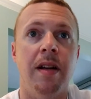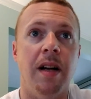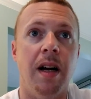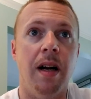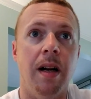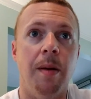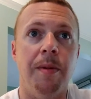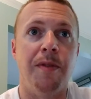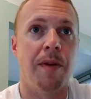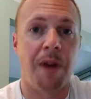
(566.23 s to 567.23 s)

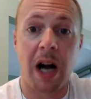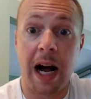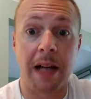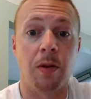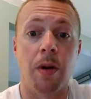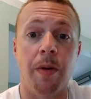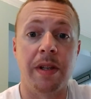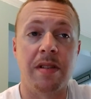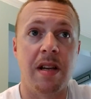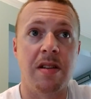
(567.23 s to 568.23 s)
If you have a hot growing
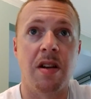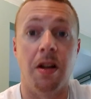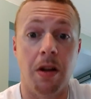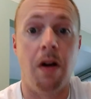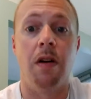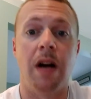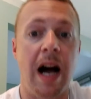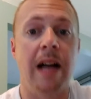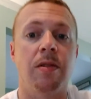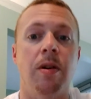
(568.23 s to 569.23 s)
season, a long
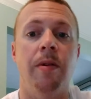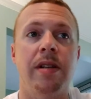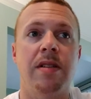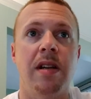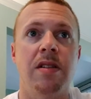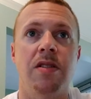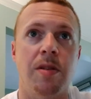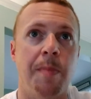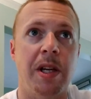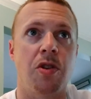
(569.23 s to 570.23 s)
hot growing season,
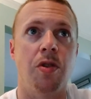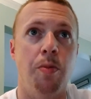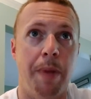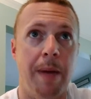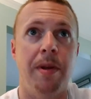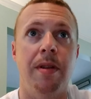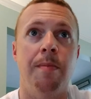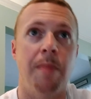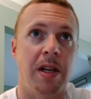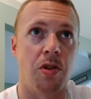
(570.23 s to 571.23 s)
just make sure you baby
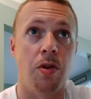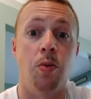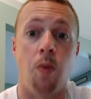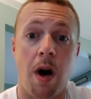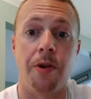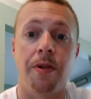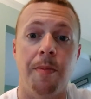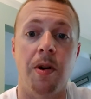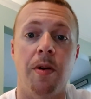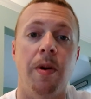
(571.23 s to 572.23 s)
them, make sure you water them
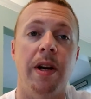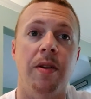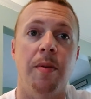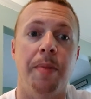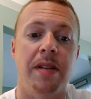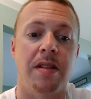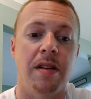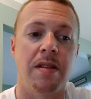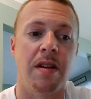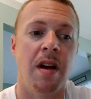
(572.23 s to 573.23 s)
on a regular
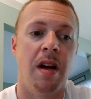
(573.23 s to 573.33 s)
basis,